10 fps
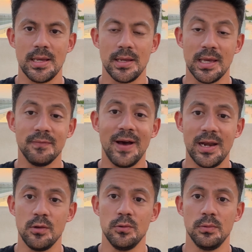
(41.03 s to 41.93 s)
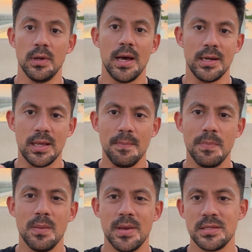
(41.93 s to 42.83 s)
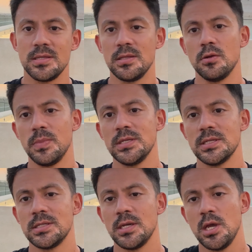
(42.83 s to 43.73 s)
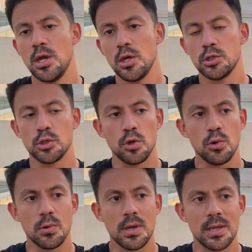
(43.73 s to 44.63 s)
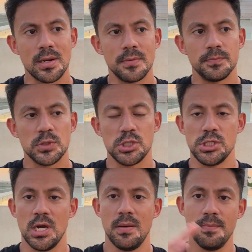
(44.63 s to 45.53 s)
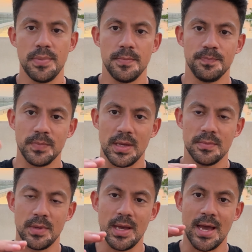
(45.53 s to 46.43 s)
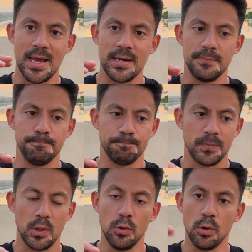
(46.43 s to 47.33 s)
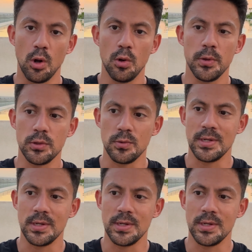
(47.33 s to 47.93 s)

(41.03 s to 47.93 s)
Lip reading: get value, and implement it in your business so you can jump and grow into the